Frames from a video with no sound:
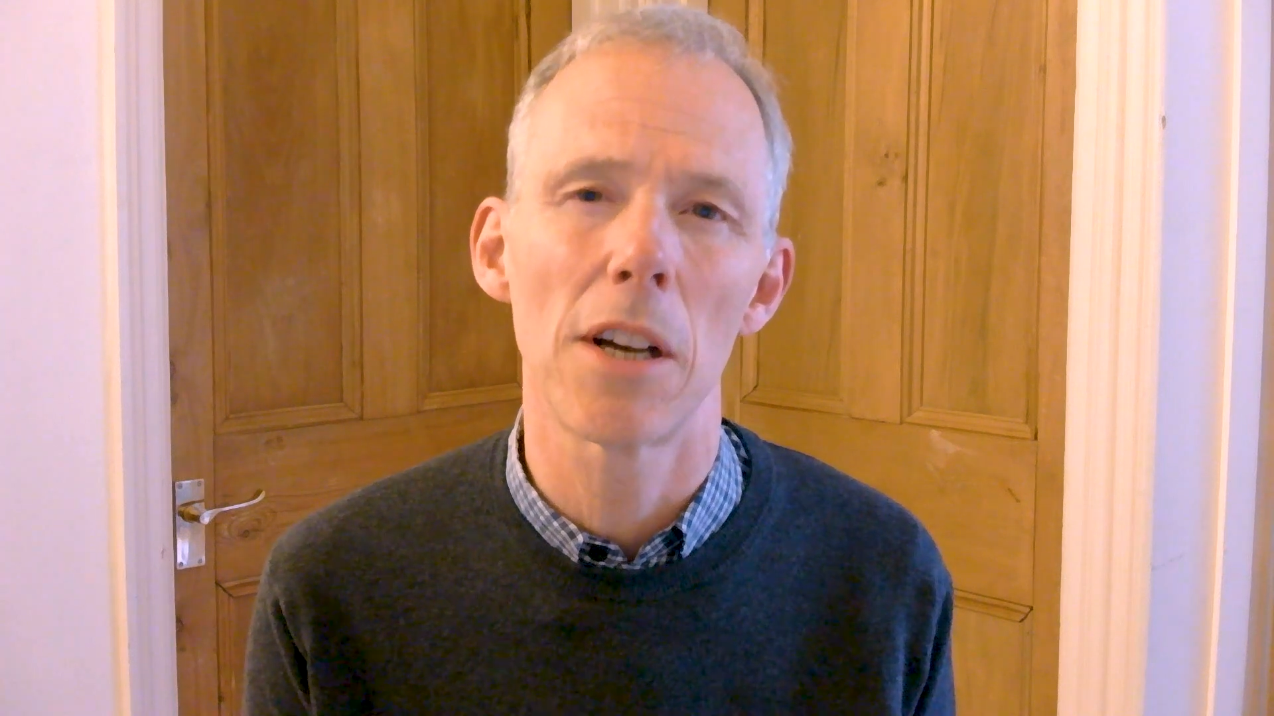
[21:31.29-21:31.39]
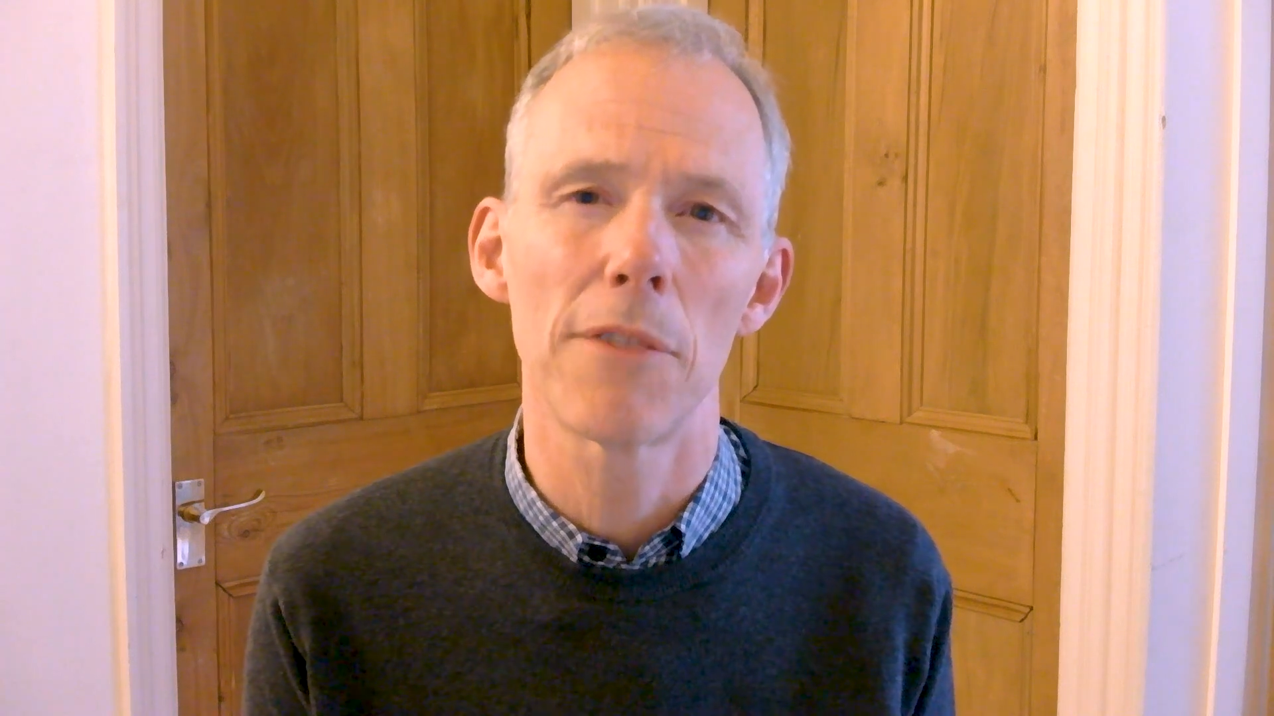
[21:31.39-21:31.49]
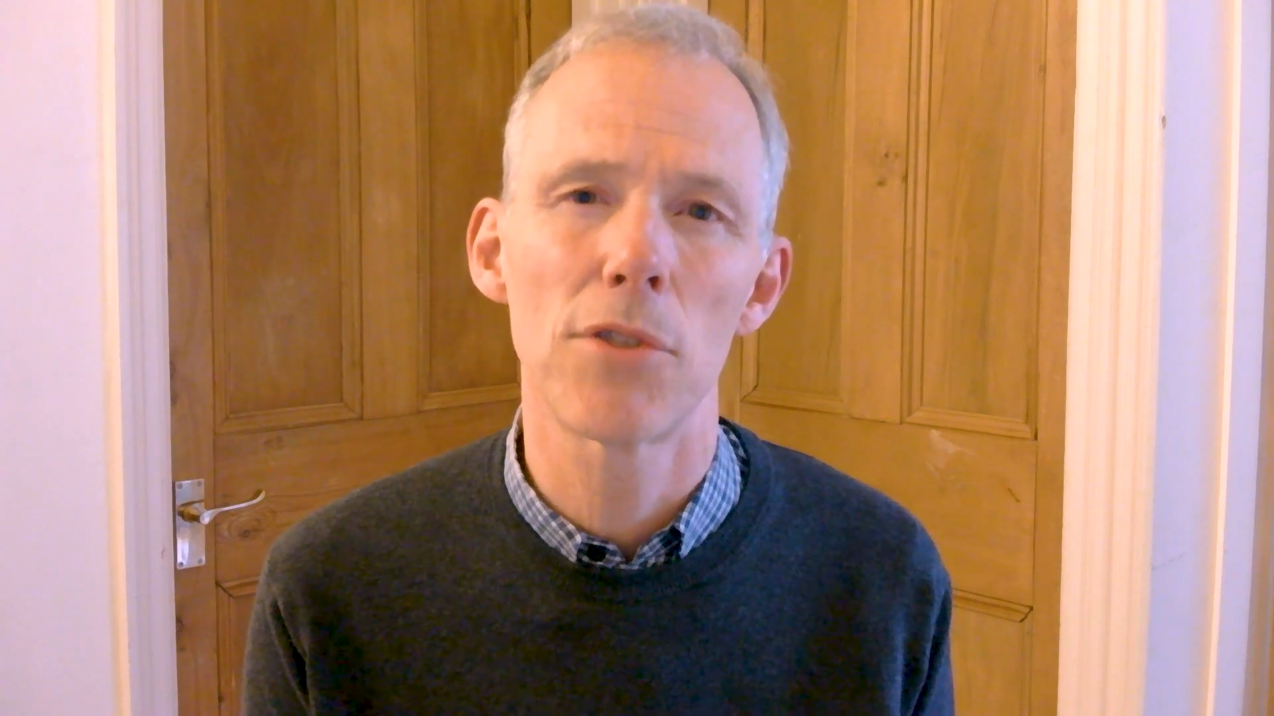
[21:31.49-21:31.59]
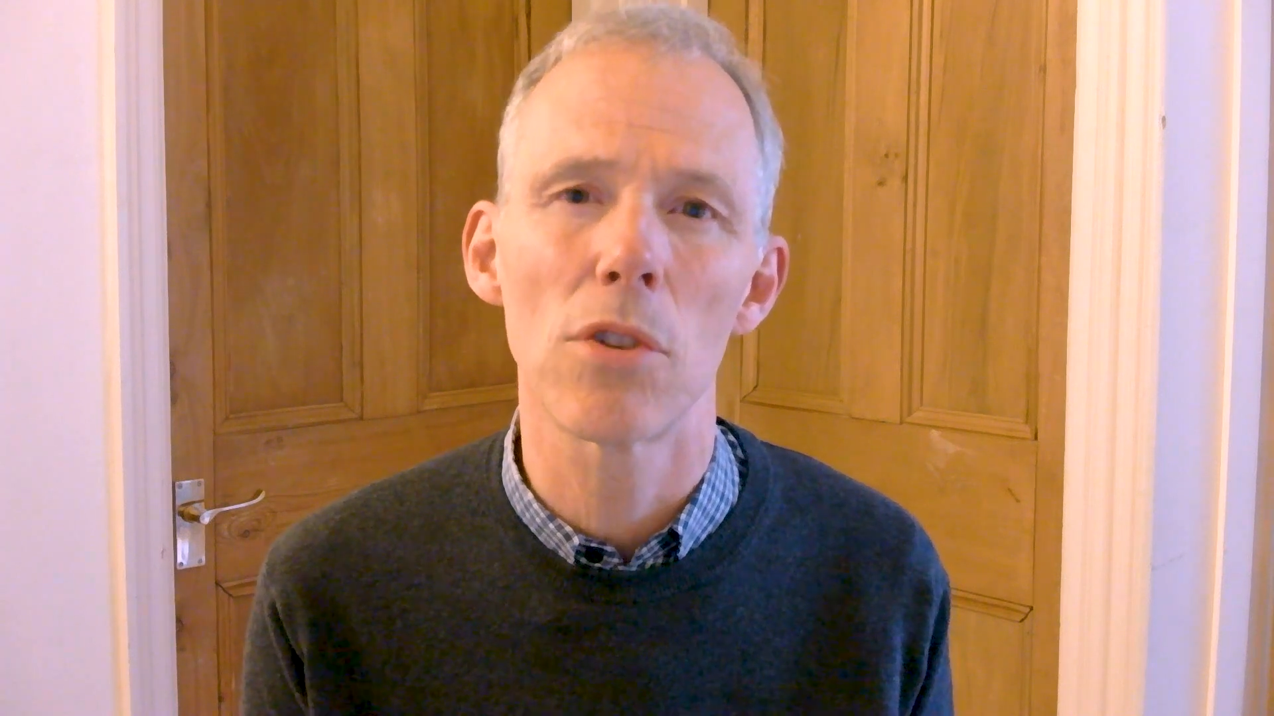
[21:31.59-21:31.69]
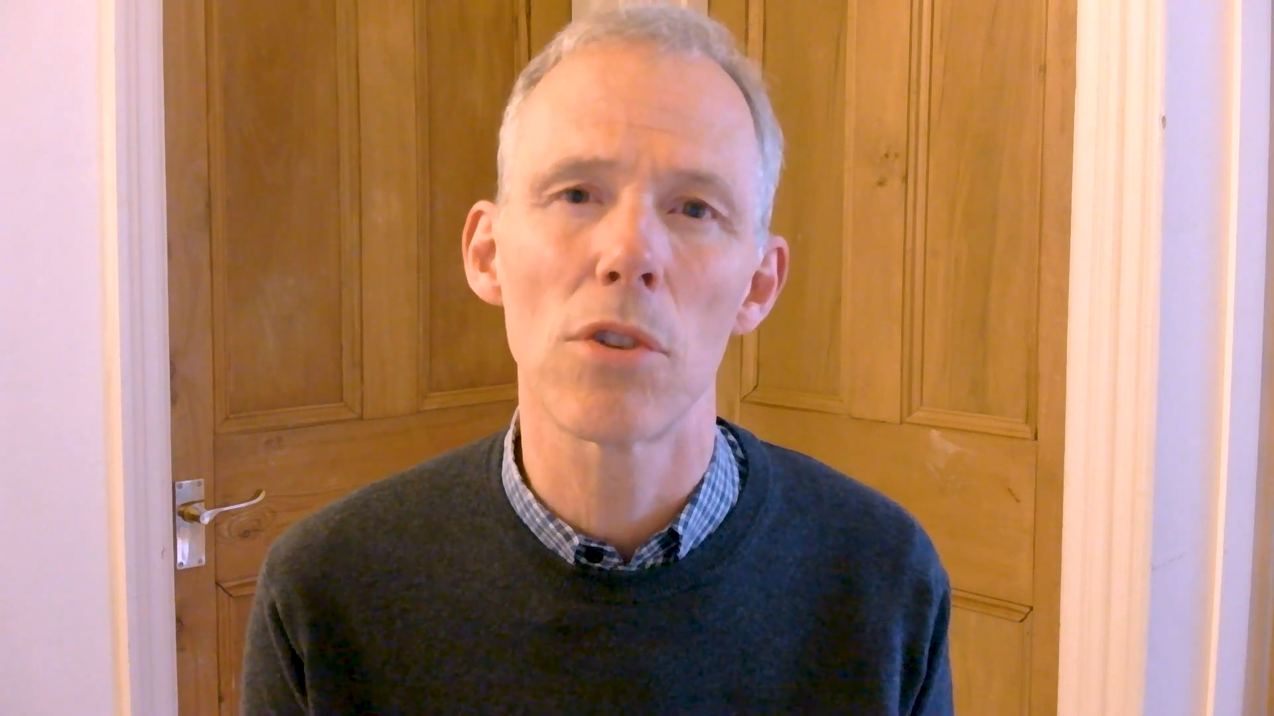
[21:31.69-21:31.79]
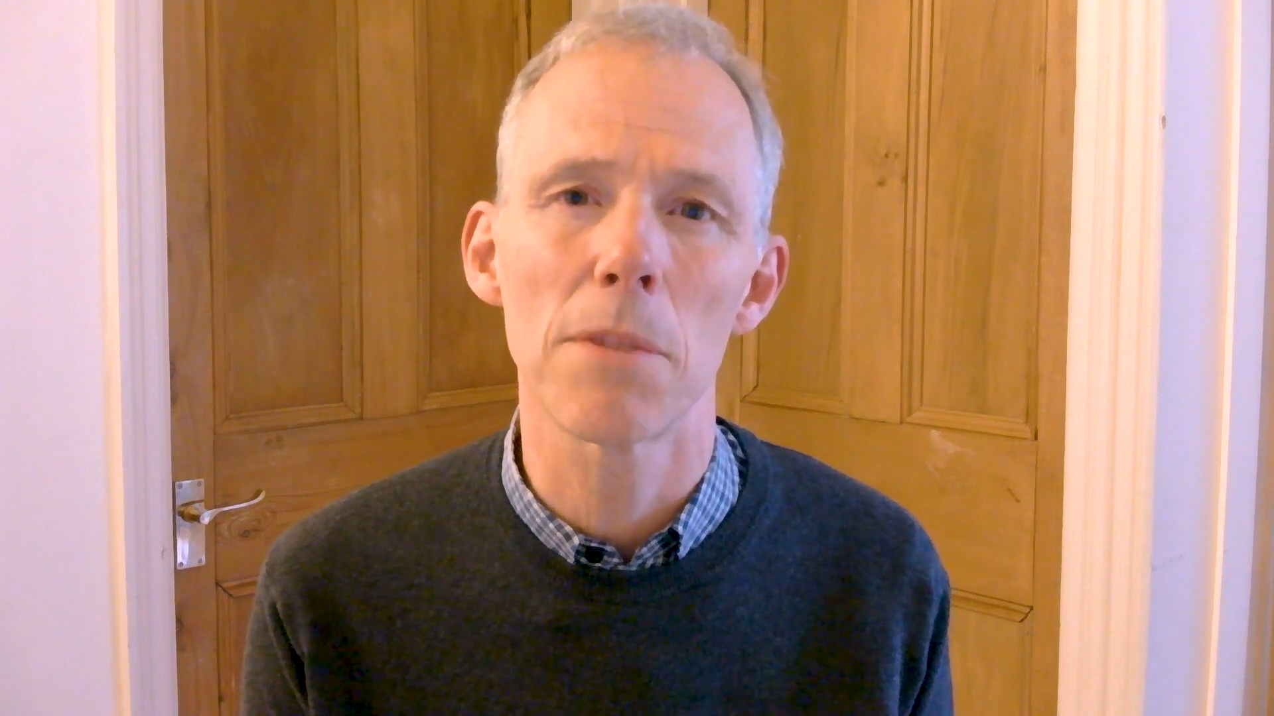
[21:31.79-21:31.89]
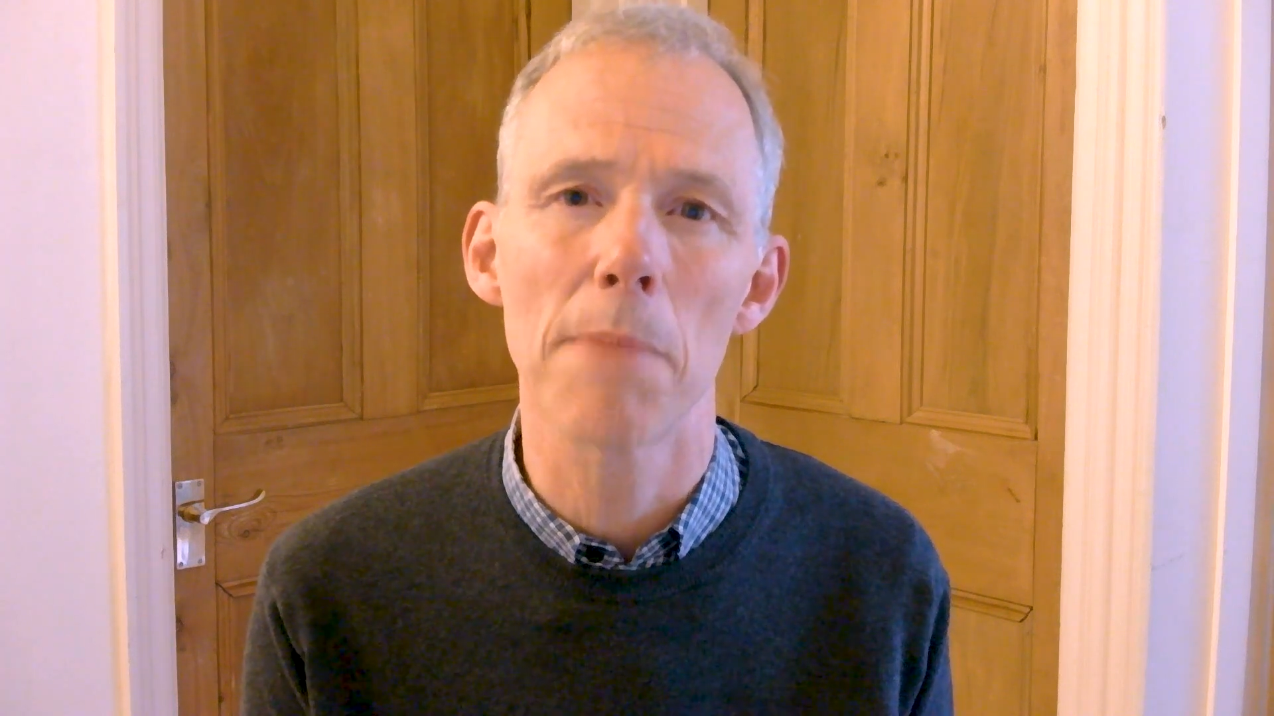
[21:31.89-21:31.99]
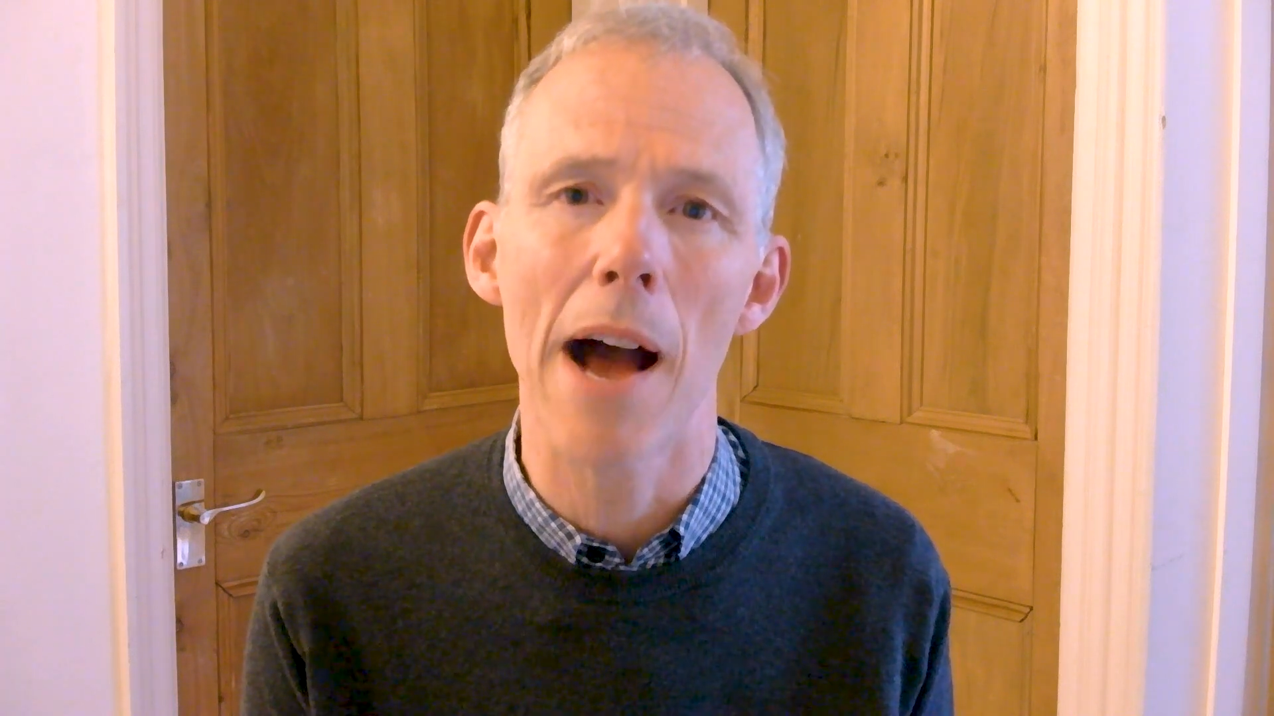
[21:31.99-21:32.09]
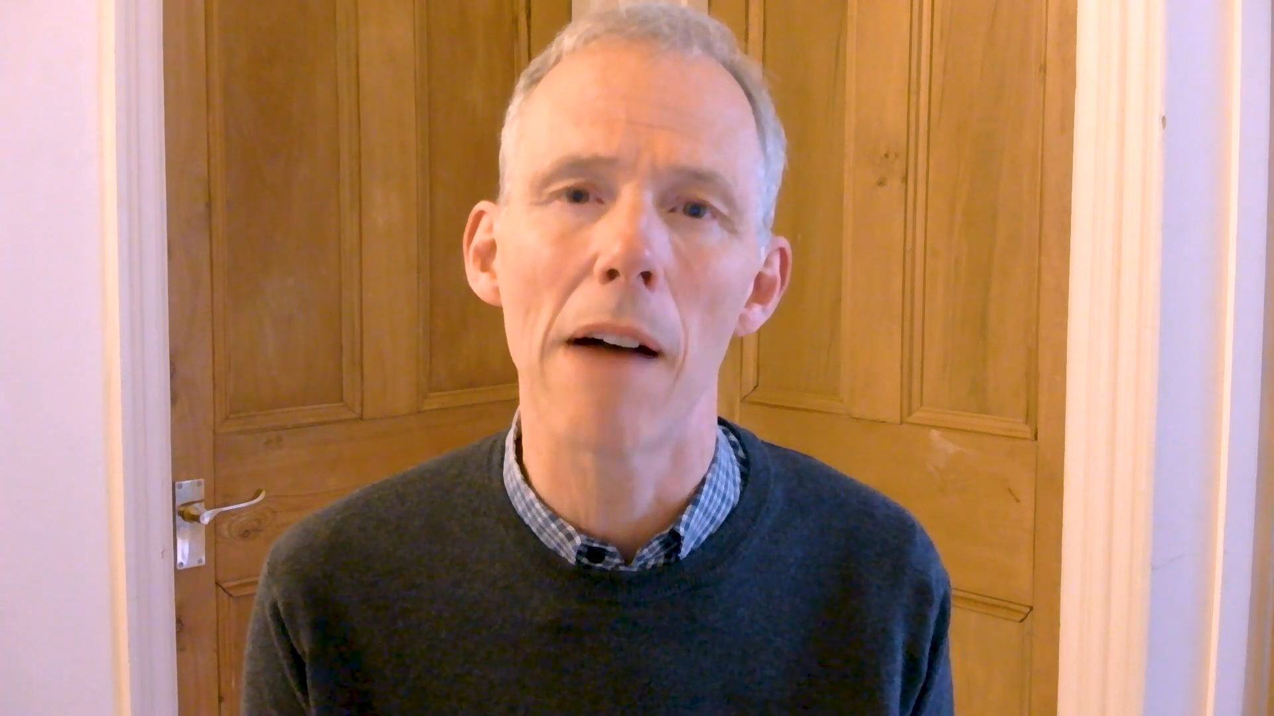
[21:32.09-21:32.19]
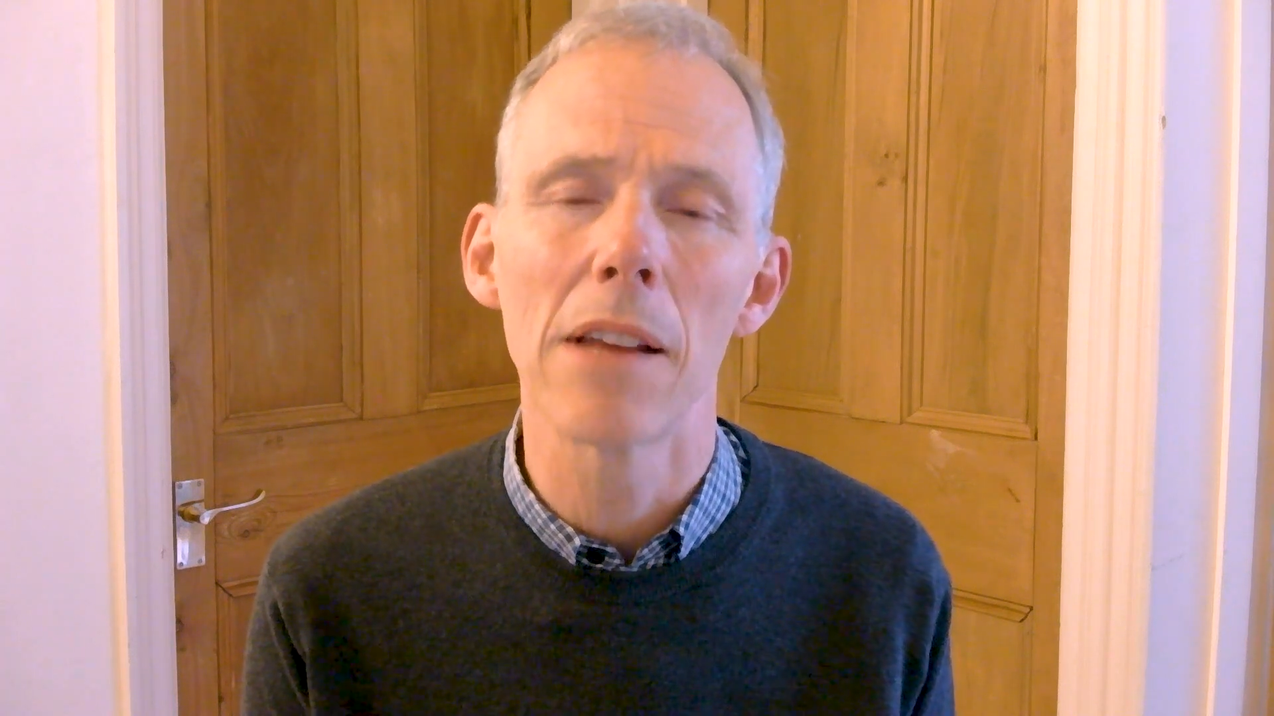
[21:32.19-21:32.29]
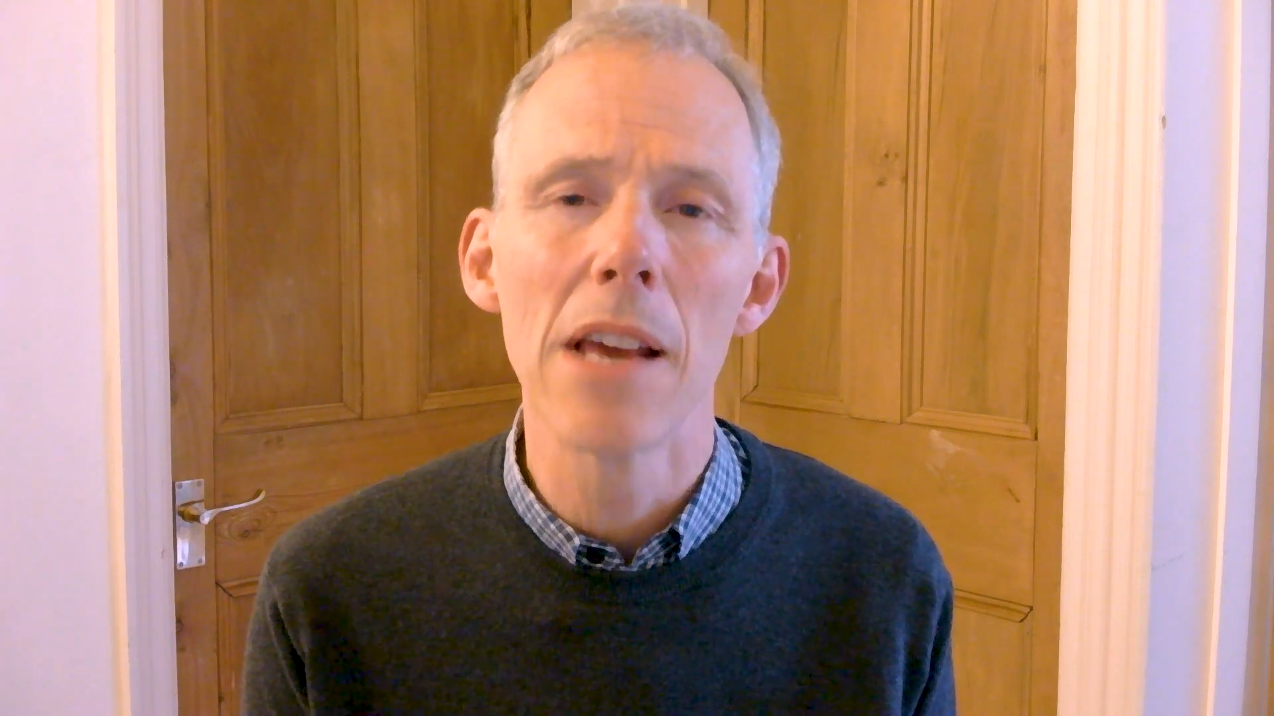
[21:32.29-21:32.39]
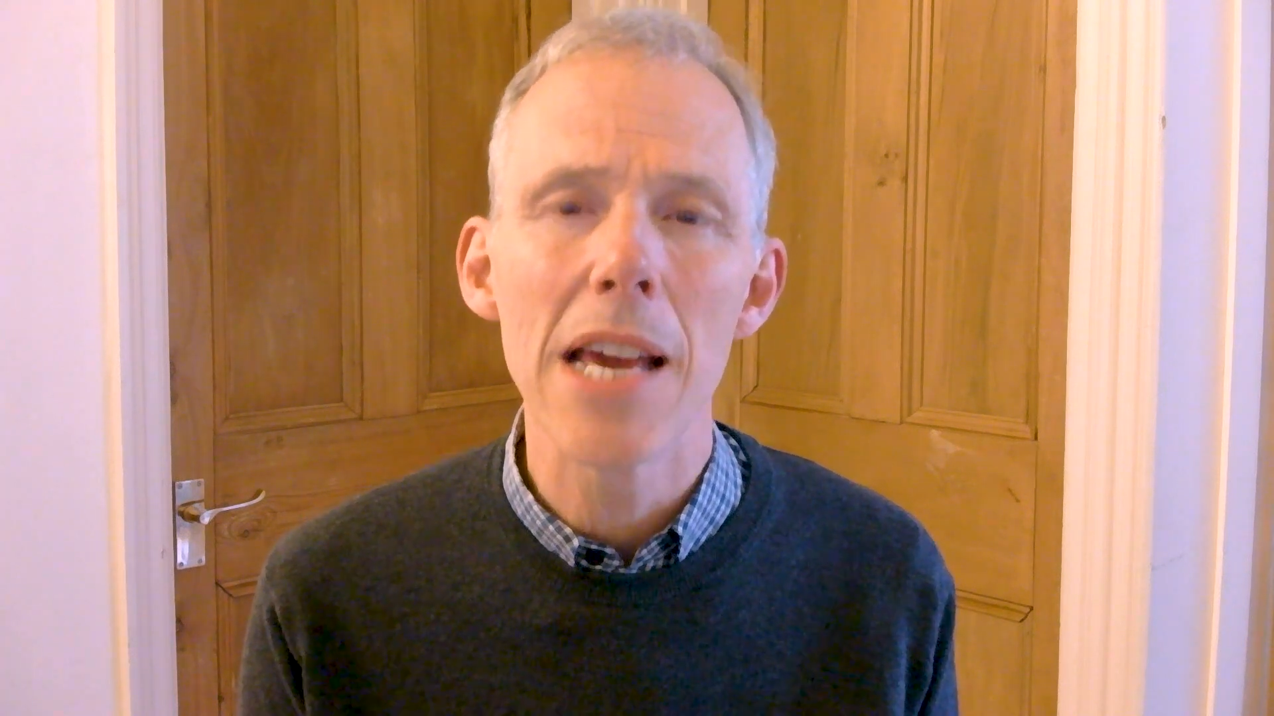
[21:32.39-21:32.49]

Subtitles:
I've talked about